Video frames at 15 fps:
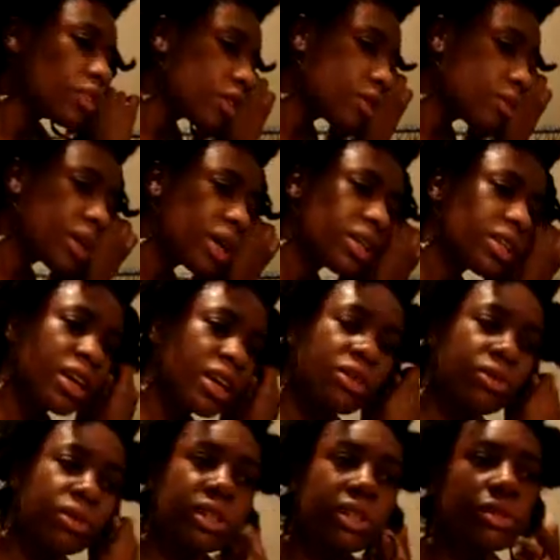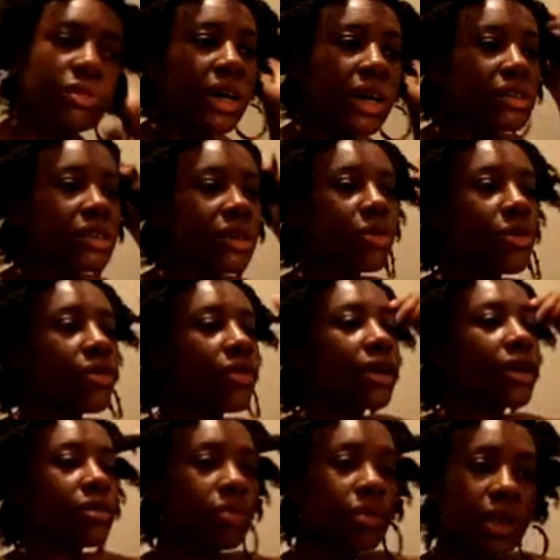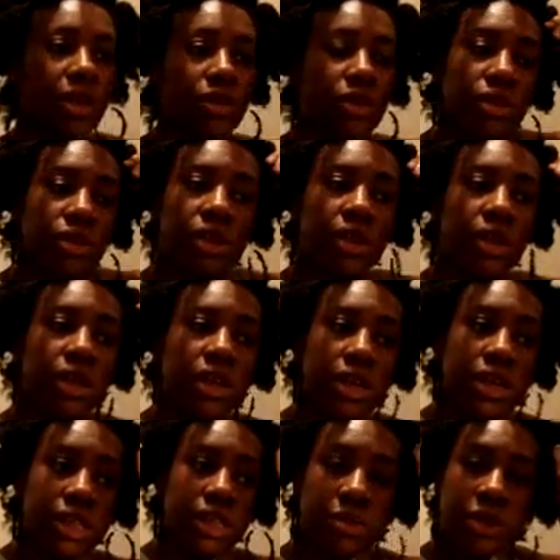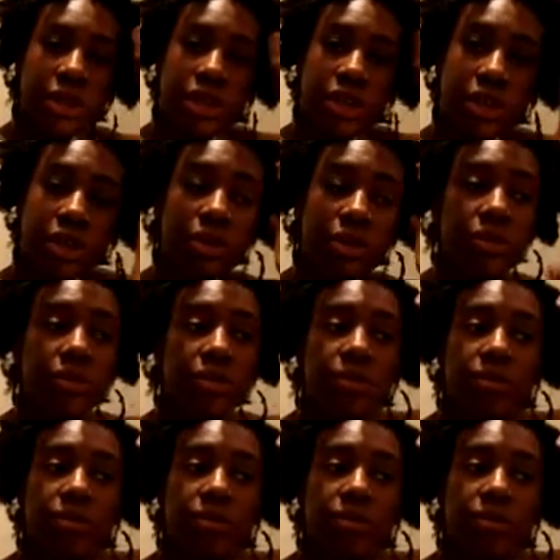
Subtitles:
So you may take all of them out and separate, may not, it's up to you.